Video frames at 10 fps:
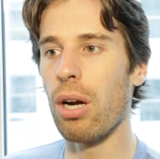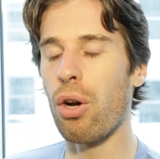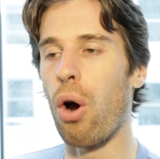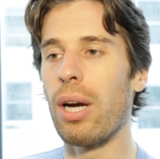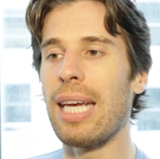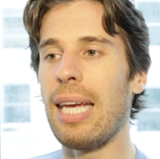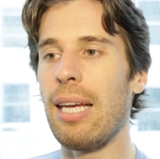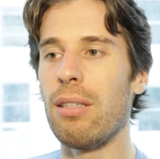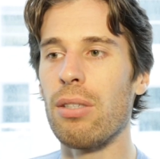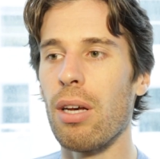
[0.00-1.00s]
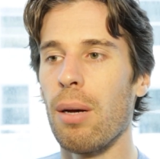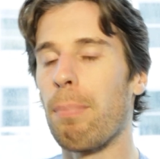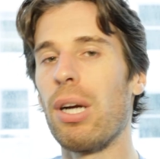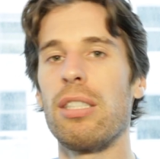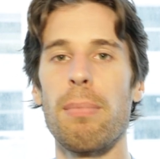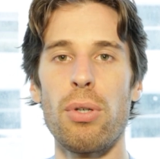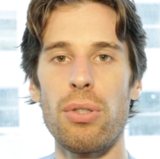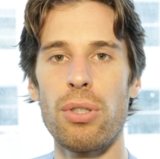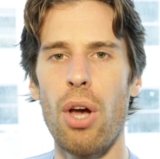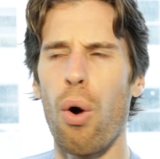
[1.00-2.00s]
Carnegie's
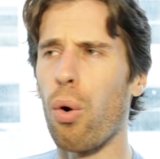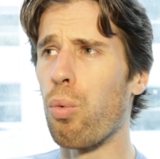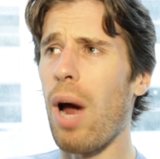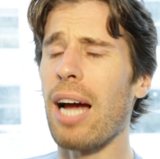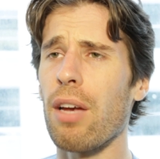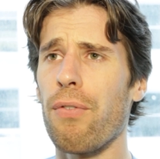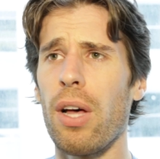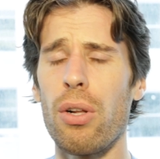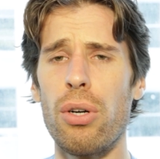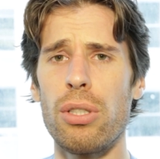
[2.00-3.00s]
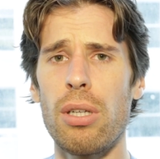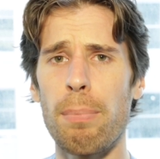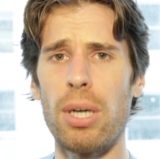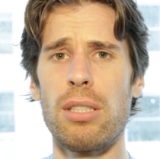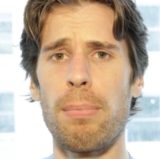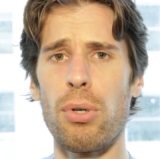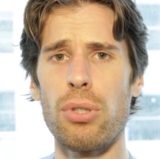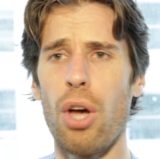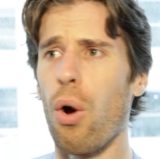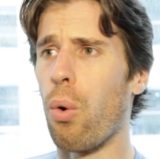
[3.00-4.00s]
principles, or Rockefeller's
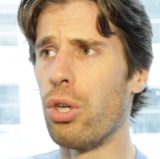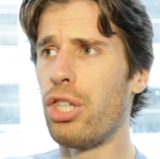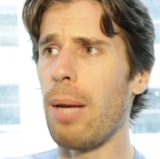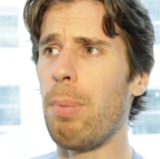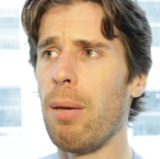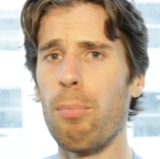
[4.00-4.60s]
principles, or J.P.